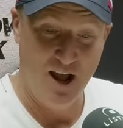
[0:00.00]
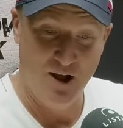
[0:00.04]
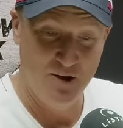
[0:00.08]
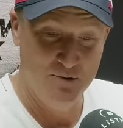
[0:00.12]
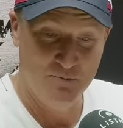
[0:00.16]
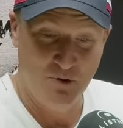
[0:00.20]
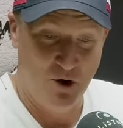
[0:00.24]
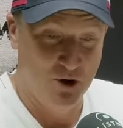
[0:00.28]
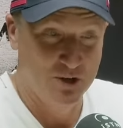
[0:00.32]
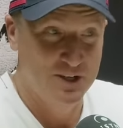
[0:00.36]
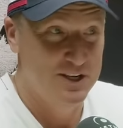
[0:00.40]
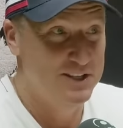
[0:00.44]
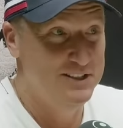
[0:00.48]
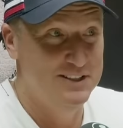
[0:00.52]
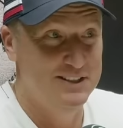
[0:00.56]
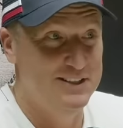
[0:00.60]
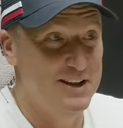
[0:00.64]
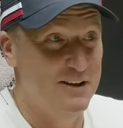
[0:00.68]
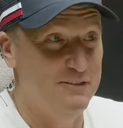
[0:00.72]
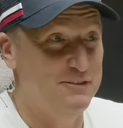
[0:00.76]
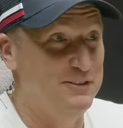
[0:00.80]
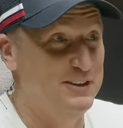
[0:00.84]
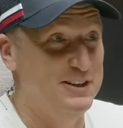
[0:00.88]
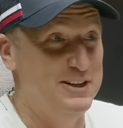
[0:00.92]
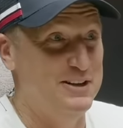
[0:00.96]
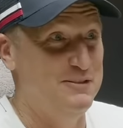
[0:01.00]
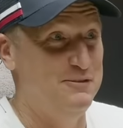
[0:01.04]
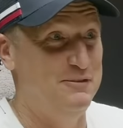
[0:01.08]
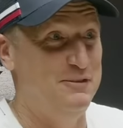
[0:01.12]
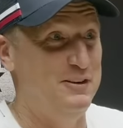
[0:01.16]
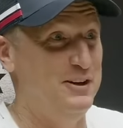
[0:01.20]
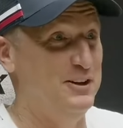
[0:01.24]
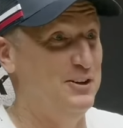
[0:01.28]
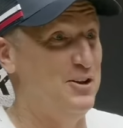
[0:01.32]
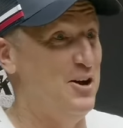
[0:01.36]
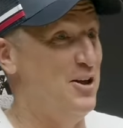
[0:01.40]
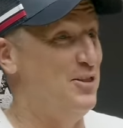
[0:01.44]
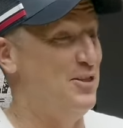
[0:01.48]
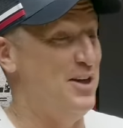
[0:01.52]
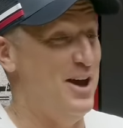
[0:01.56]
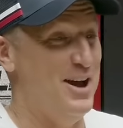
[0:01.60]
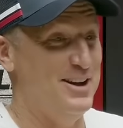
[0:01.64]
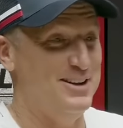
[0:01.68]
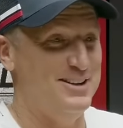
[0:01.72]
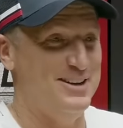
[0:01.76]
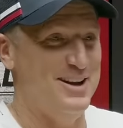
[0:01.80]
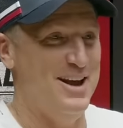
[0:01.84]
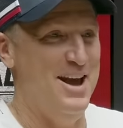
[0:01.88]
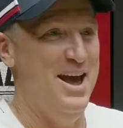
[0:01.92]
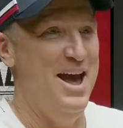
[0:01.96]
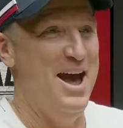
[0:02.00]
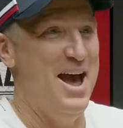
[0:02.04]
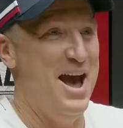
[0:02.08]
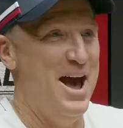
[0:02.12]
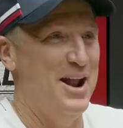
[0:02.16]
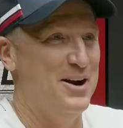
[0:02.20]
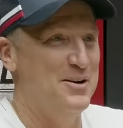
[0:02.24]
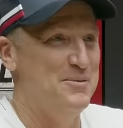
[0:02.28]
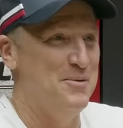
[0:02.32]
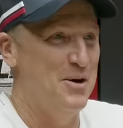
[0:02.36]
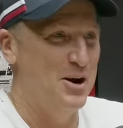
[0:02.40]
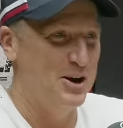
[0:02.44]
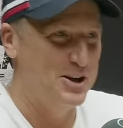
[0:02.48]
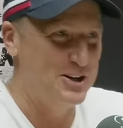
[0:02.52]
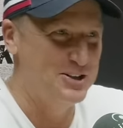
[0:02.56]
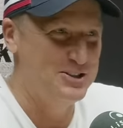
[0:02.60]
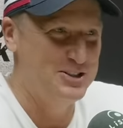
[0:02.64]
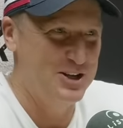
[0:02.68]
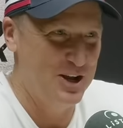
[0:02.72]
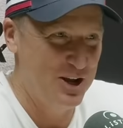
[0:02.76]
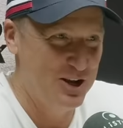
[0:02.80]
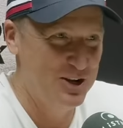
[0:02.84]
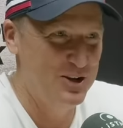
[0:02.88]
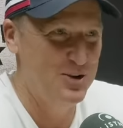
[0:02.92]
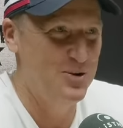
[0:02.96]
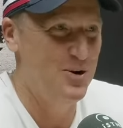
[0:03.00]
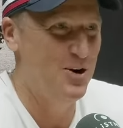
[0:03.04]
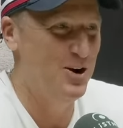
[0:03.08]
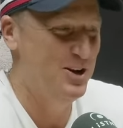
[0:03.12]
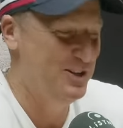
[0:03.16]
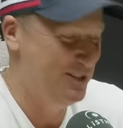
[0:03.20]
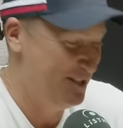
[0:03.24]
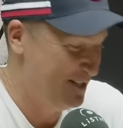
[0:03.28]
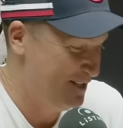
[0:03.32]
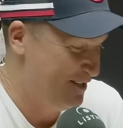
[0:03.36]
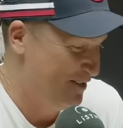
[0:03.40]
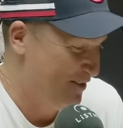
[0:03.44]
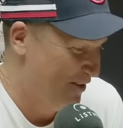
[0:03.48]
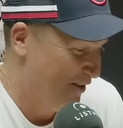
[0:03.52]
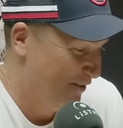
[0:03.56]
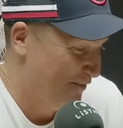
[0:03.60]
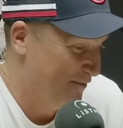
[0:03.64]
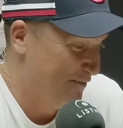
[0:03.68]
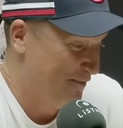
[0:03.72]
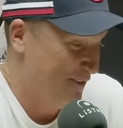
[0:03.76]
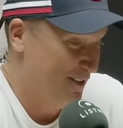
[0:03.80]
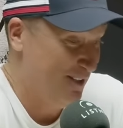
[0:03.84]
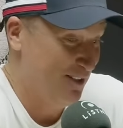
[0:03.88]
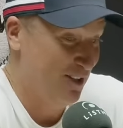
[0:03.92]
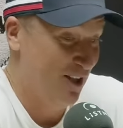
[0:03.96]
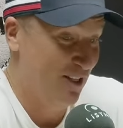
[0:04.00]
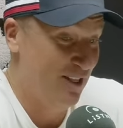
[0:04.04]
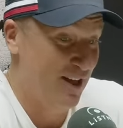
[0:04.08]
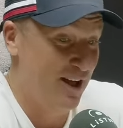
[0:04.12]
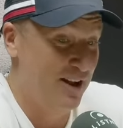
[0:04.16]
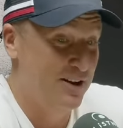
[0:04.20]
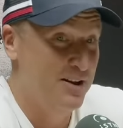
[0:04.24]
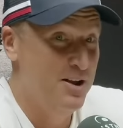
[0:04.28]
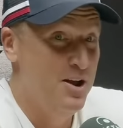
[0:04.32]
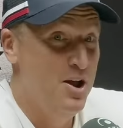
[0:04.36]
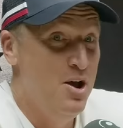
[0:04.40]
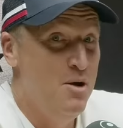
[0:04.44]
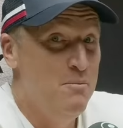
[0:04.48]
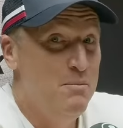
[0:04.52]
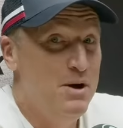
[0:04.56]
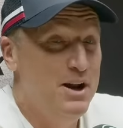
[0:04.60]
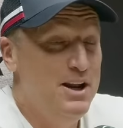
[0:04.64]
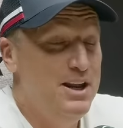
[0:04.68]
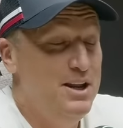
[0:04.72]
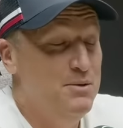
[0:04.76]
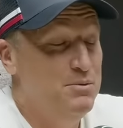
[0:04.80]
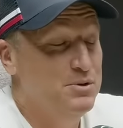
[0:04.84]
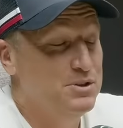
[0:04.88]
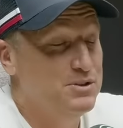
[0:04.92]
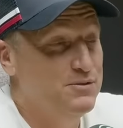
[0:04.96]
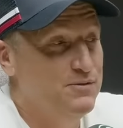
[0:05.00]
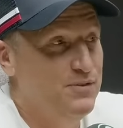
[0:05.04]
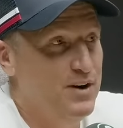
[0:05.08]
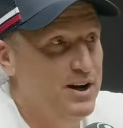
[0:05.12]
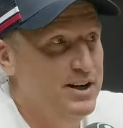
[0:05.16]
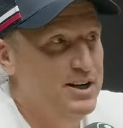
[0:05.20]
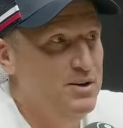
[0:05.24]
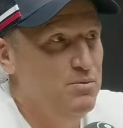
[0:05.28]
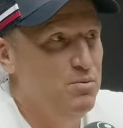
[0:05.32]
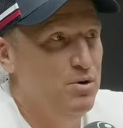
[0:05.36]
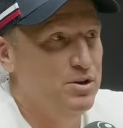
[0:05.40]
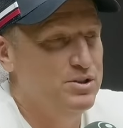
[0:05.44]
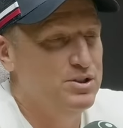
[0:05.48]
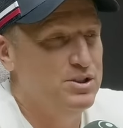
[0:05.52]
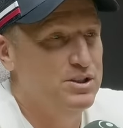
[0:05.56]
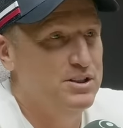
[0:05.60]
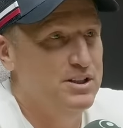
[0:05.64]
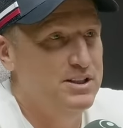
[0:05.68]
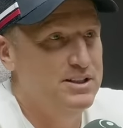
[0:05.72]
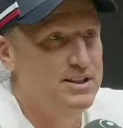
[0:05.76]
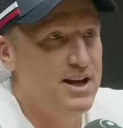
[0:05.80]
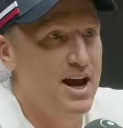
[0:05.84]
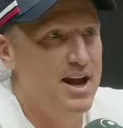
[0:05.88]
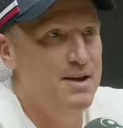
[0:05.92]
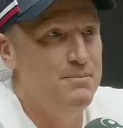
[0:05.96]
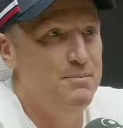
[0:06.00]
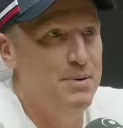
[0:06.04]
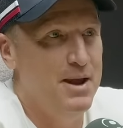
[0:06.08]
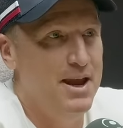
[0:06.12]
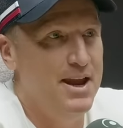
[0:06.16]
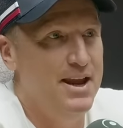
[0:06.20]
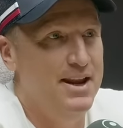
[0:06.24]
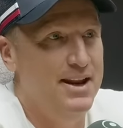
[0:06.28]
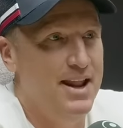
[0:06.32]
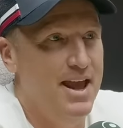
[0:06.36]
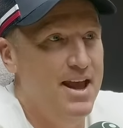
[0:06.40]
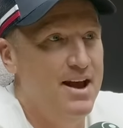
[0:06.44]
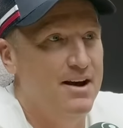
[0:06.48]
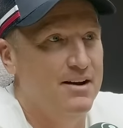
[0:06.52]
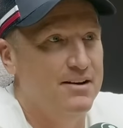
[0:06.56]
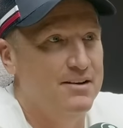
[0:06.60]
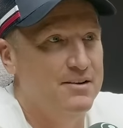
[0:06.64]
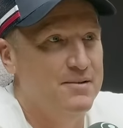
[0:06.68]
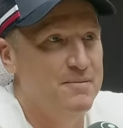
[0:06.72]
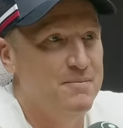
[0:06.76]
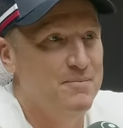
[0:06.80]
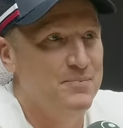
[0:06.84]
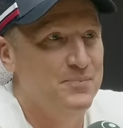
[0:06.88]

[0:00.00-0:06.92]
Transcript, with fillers: No, I did, definitely didn't feel like that, Adam. I can tell you I did not feel like that. But it was funny watching the day pan out.